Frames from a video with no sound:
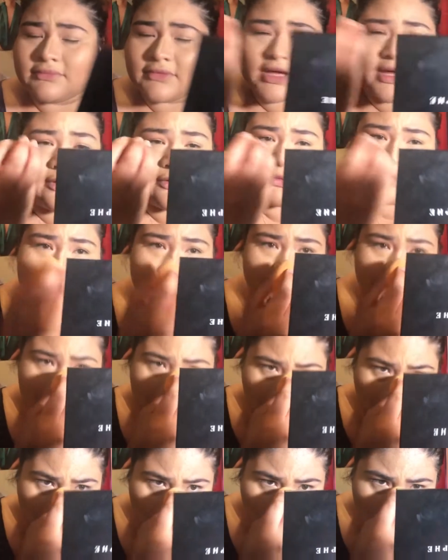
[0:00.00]
I don't know,
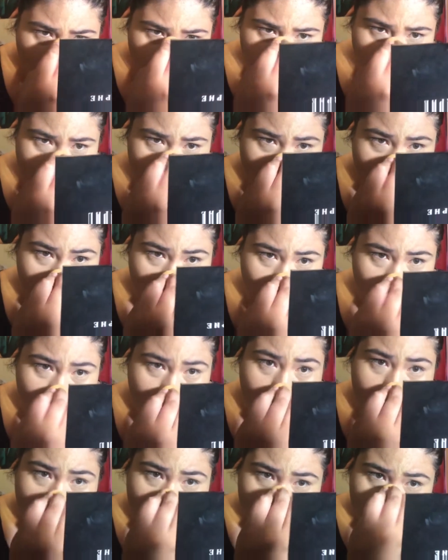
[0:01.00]
look kind of
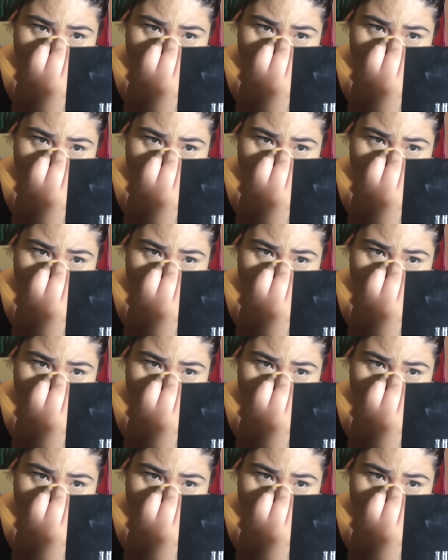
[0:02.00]
weird.